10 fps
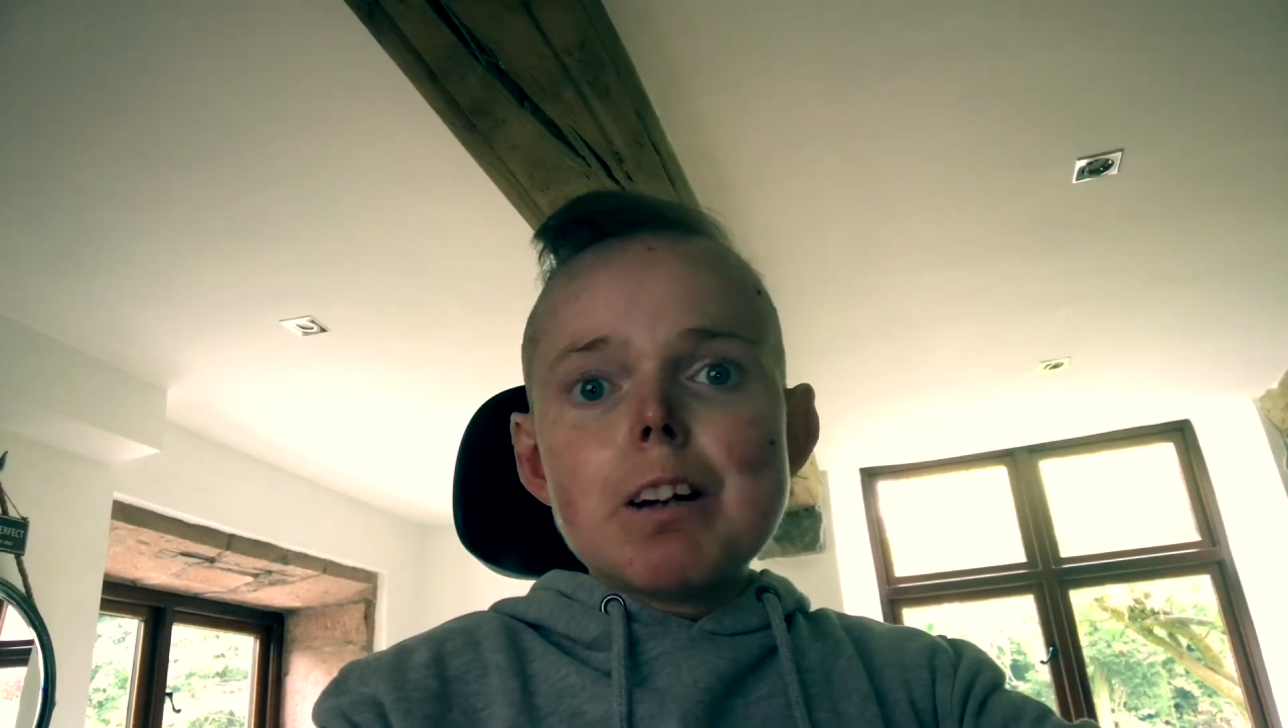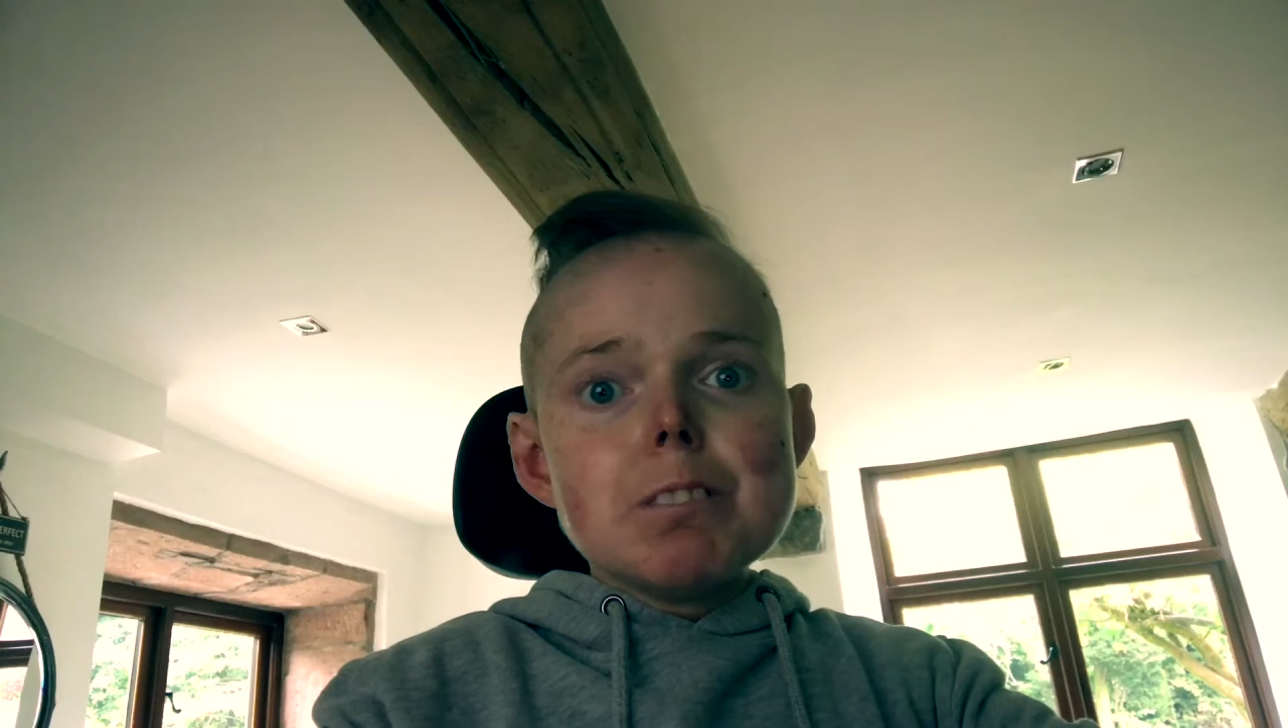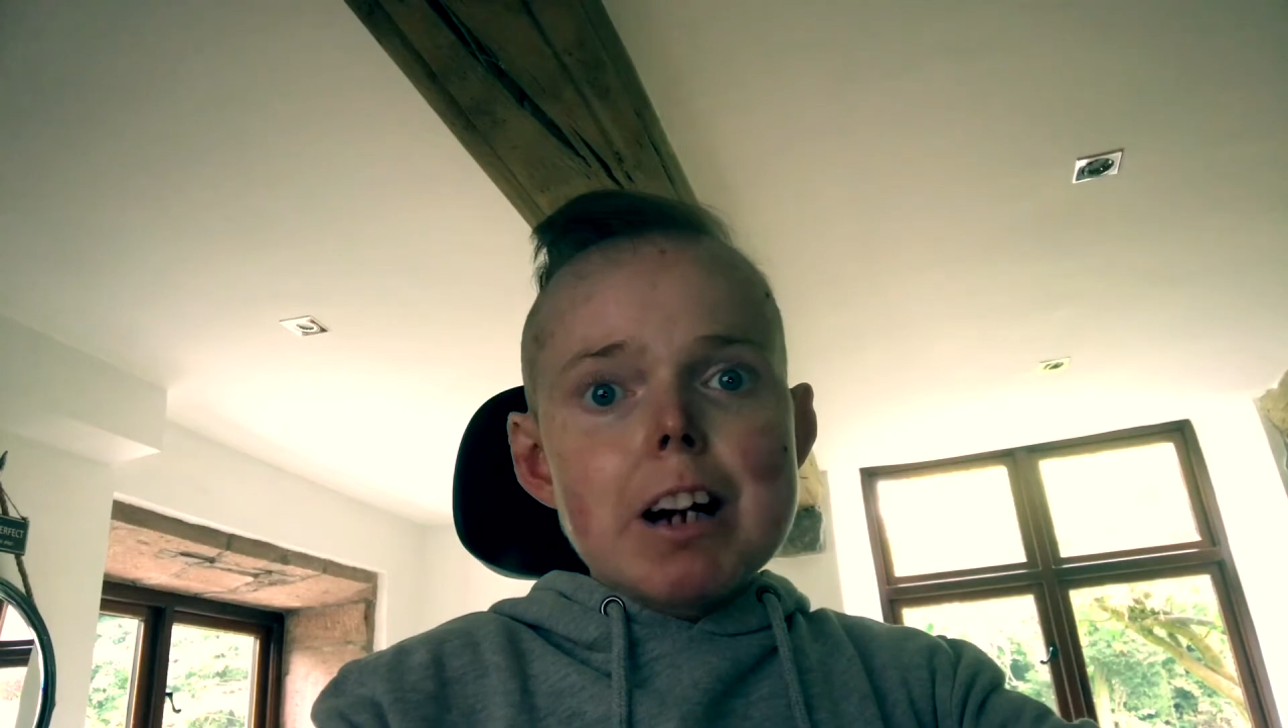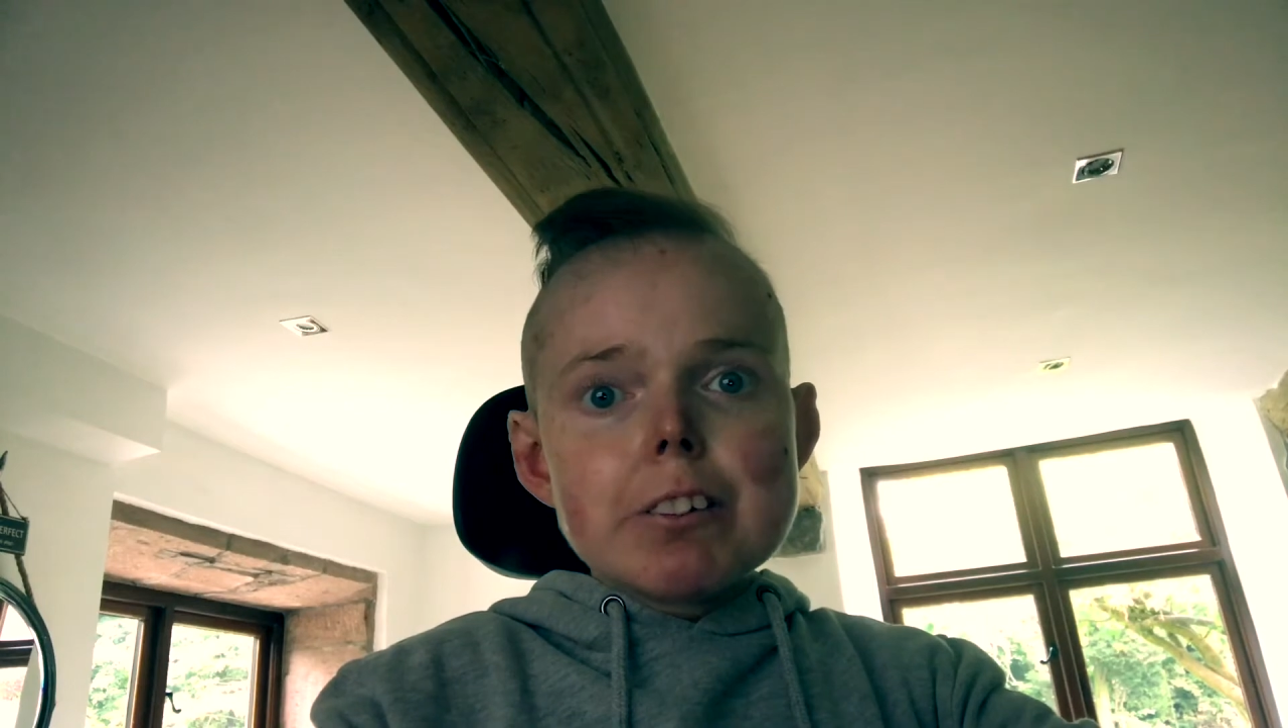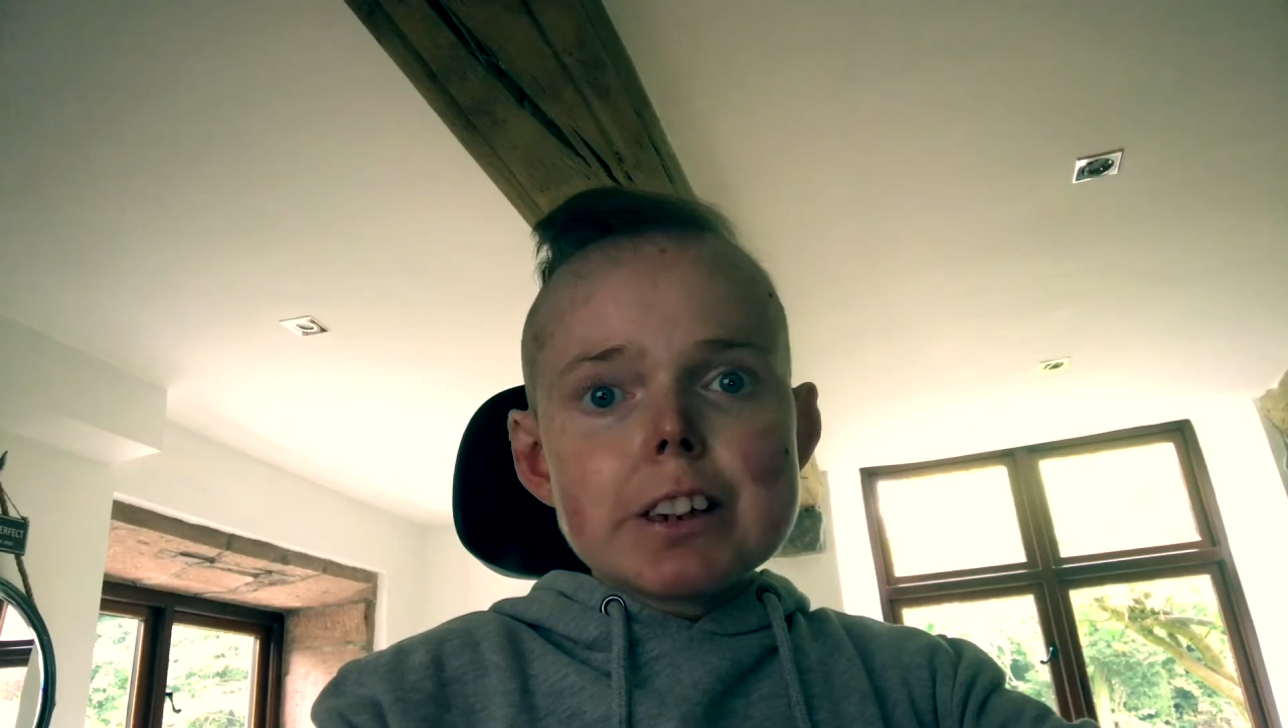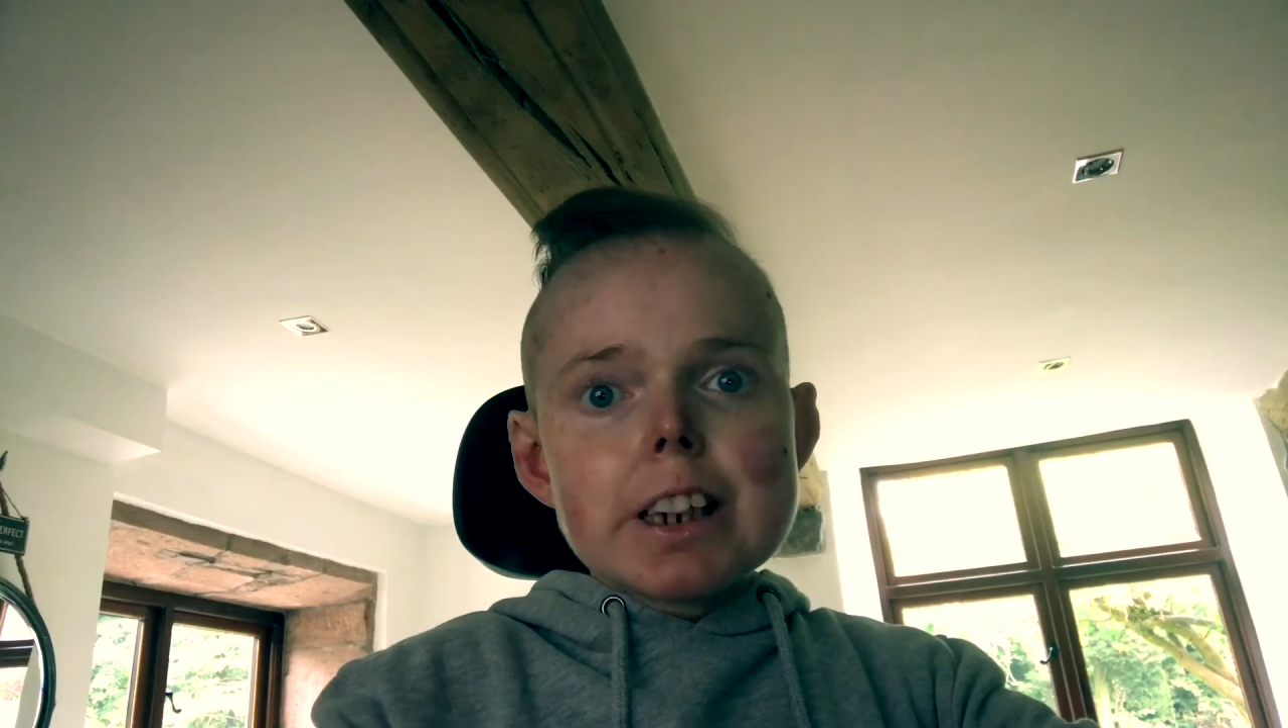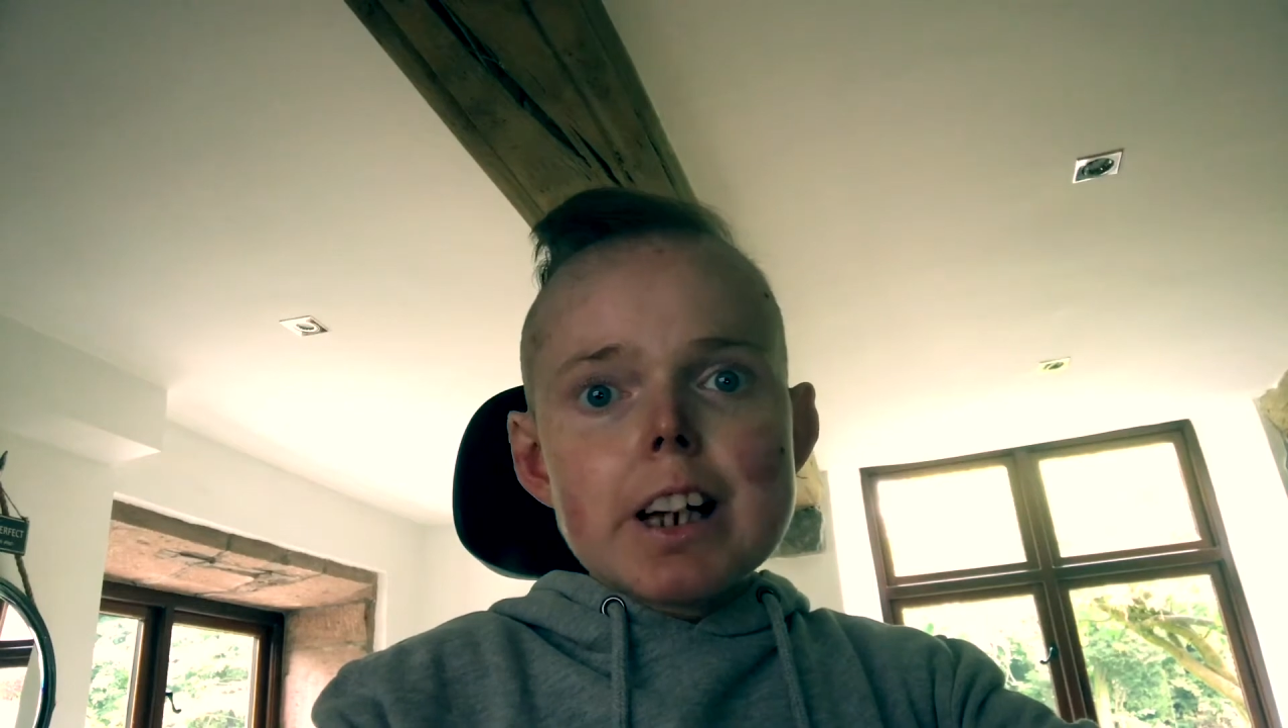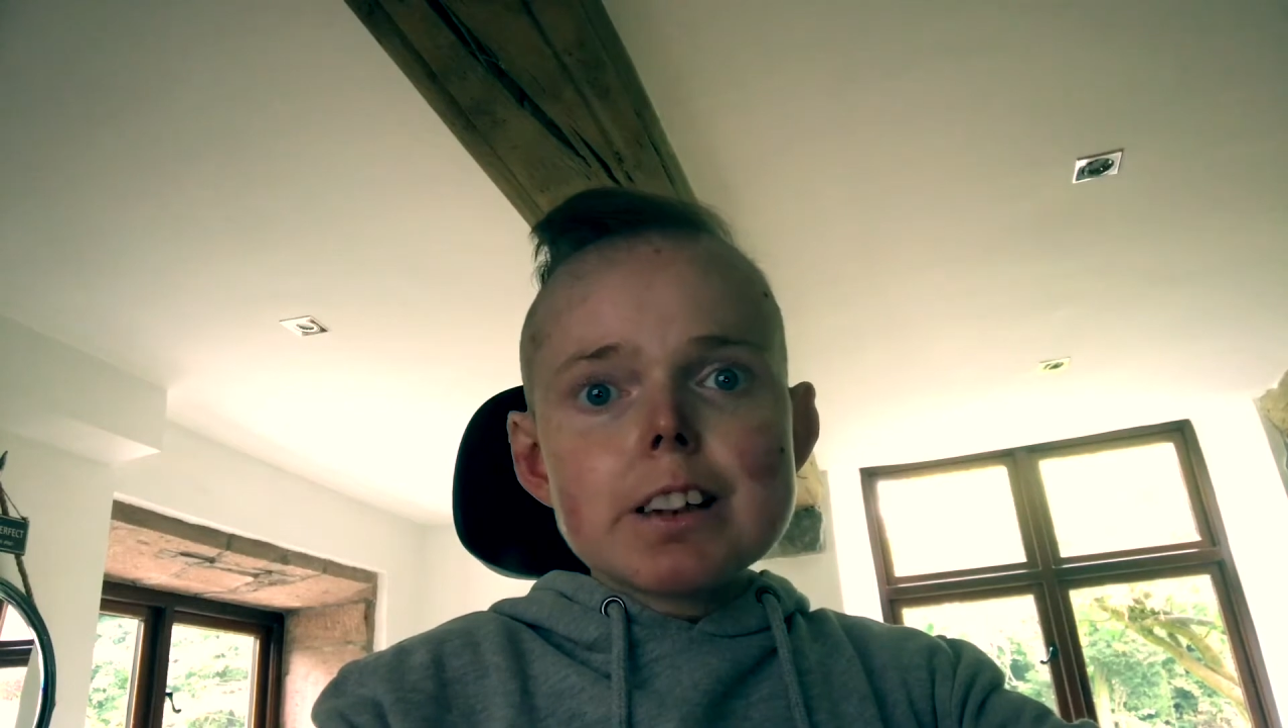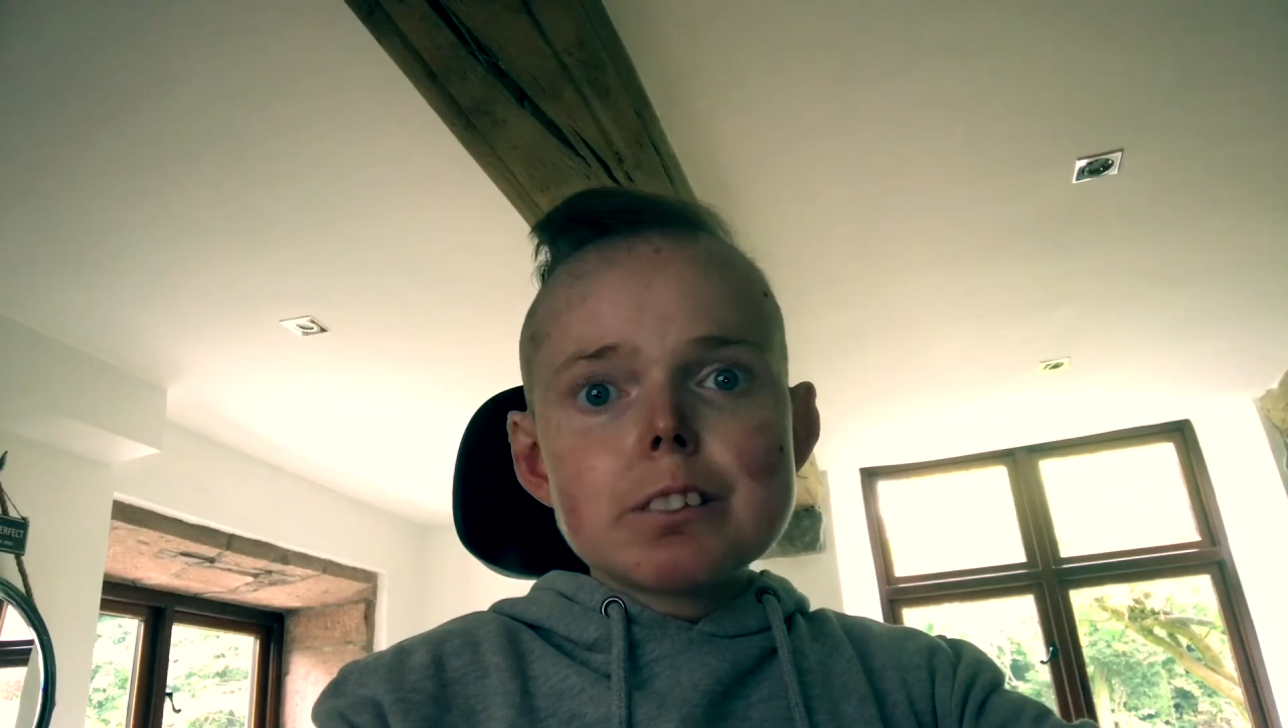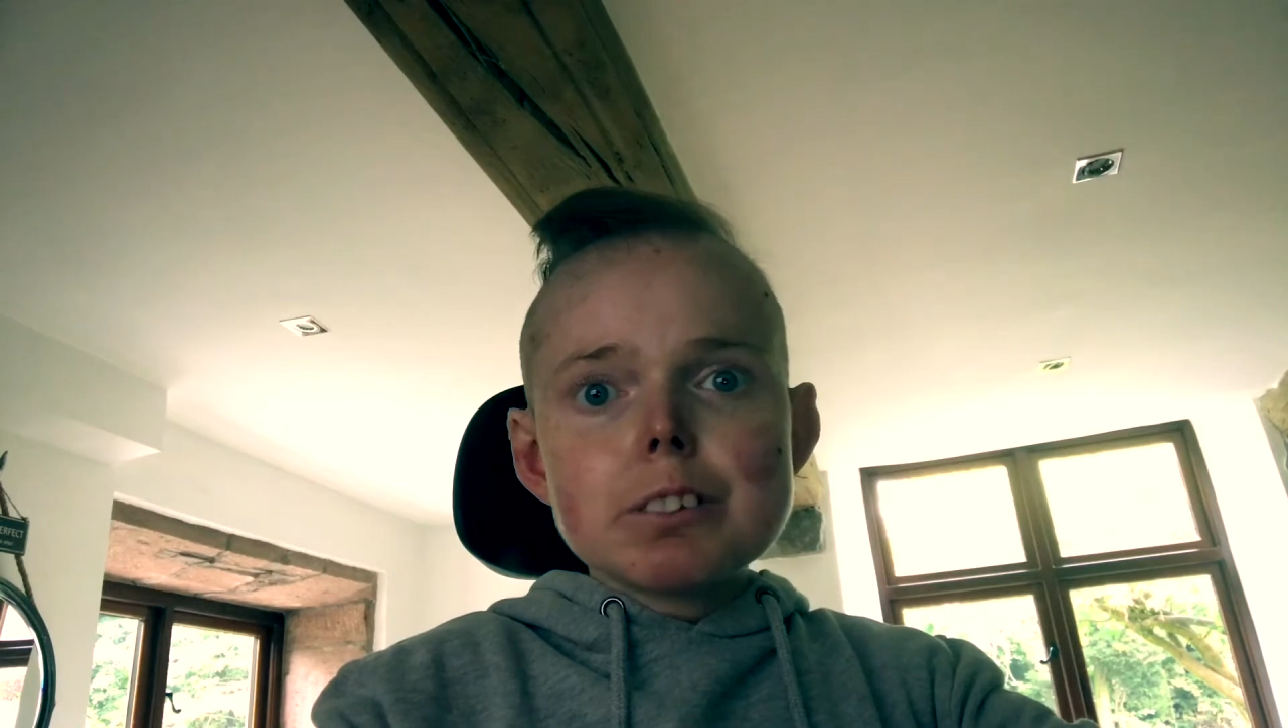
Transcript: America,